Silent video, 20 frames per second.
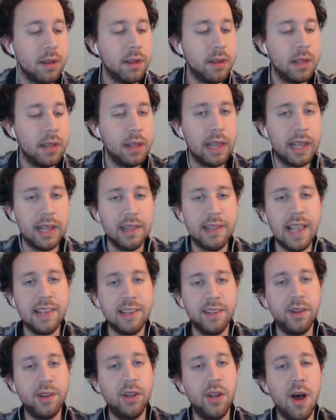like it
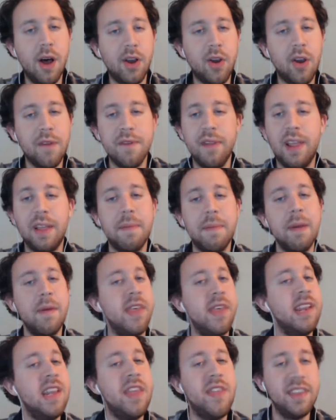takes a little longer. I feel like maybe
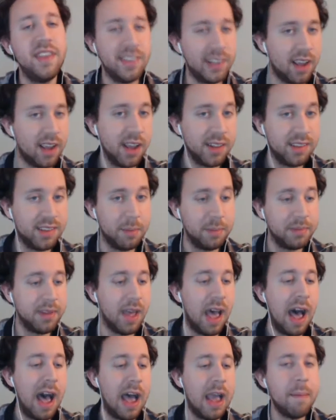they did this to cut some
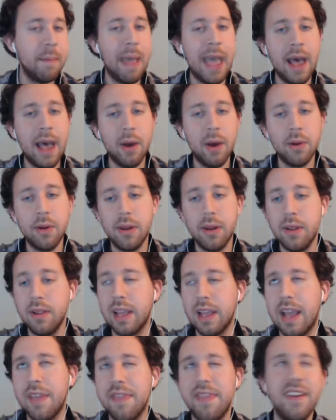time out.
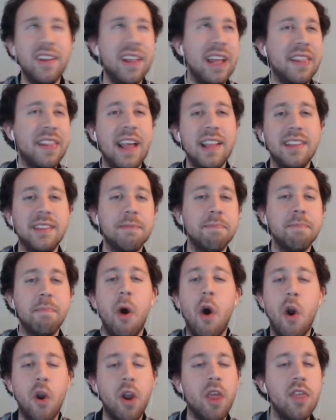Like I feel like that's
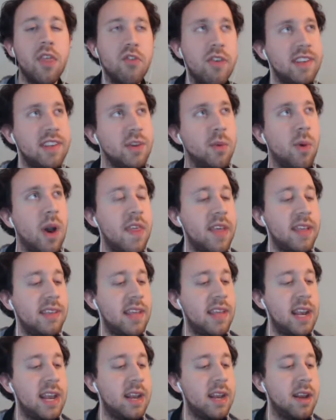part of the reason why they
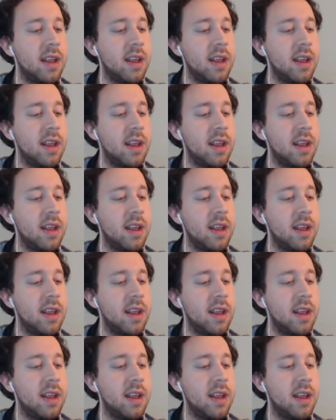did it.